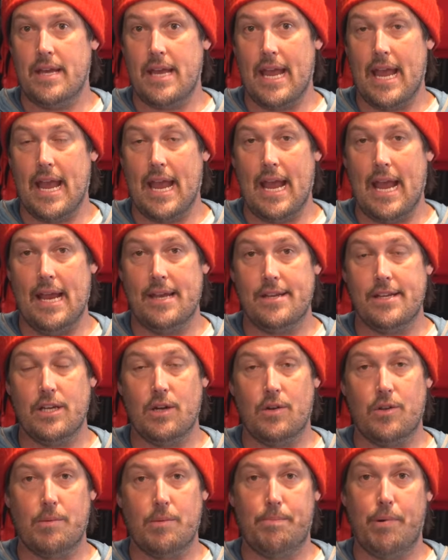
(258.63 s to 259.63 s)
And, you
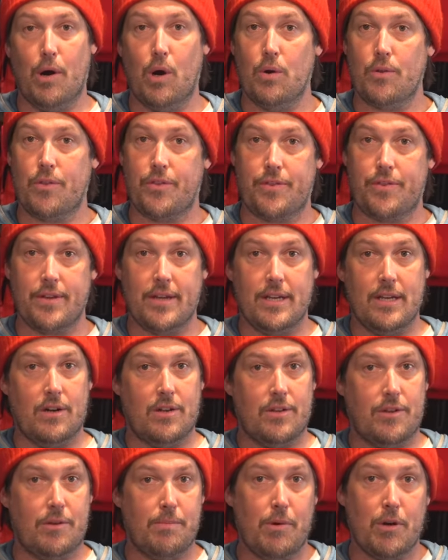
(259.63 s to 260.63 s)
know, they're both
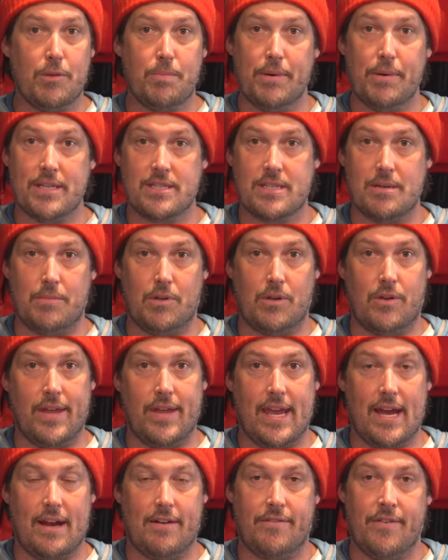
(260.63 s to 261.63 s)
pretty similar.
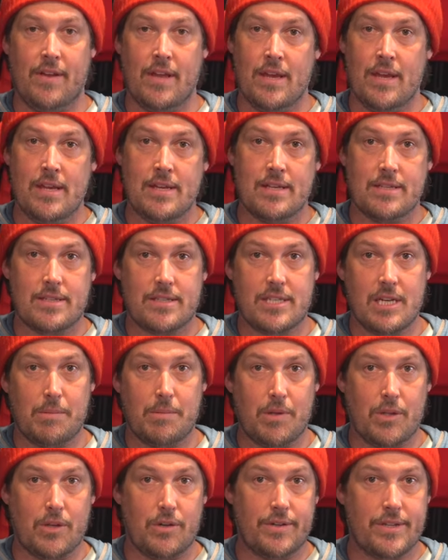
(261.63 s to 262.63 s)
They have
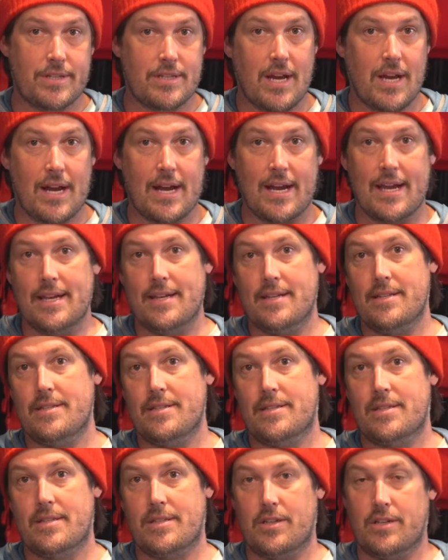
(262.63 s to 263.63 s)
similar
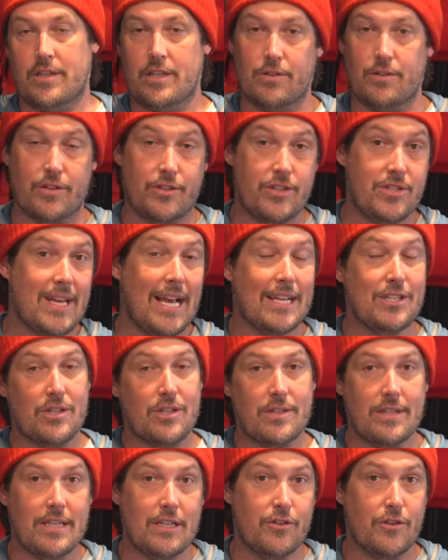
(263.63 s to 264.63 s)
designs. The designs
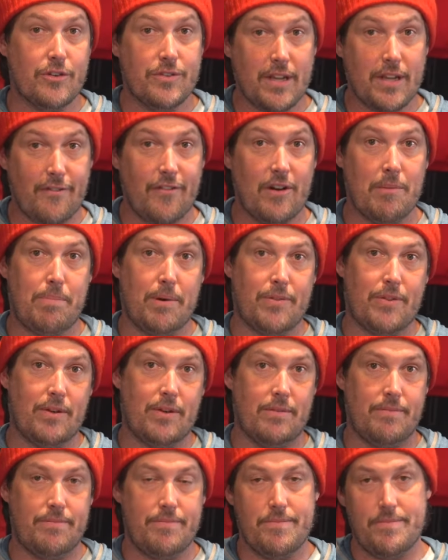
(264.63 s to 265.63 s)
are different, but
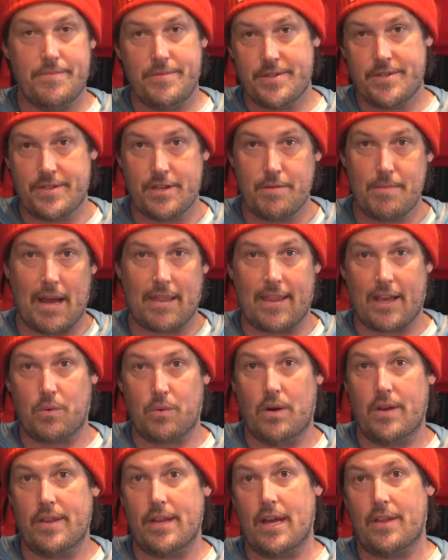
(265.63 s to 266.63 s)
you might like
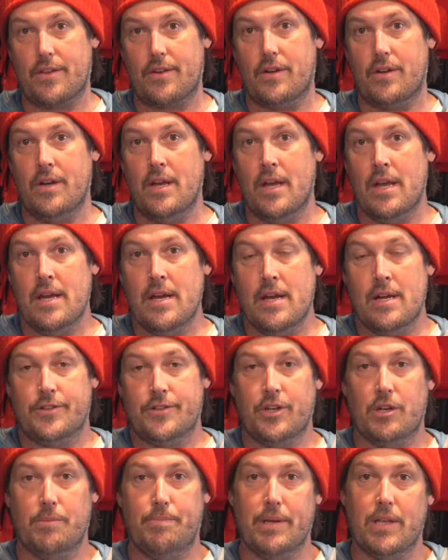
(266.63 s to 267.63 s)
one or the other.
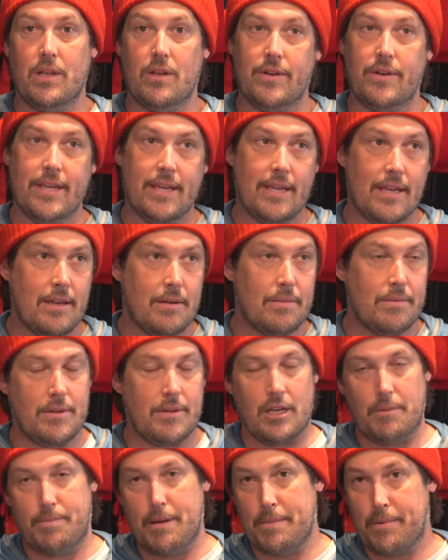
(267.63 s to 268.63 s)
Durability,
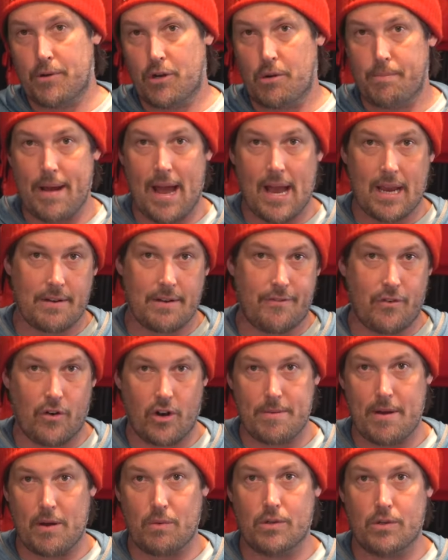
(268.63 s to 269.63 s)
you know, people go back and
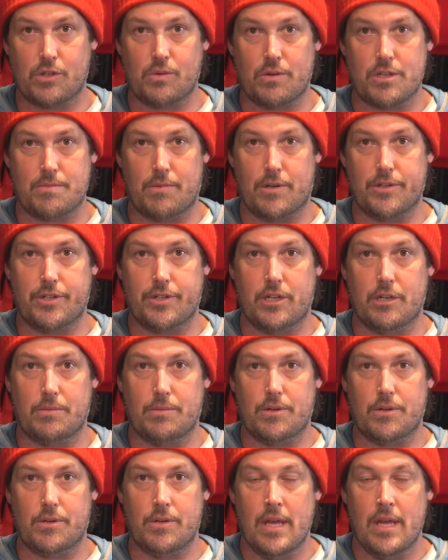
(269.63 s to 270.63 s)
forth about which one's more
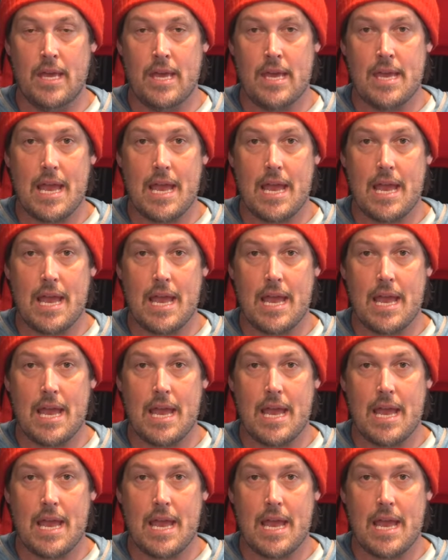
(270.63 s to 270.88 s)
durable.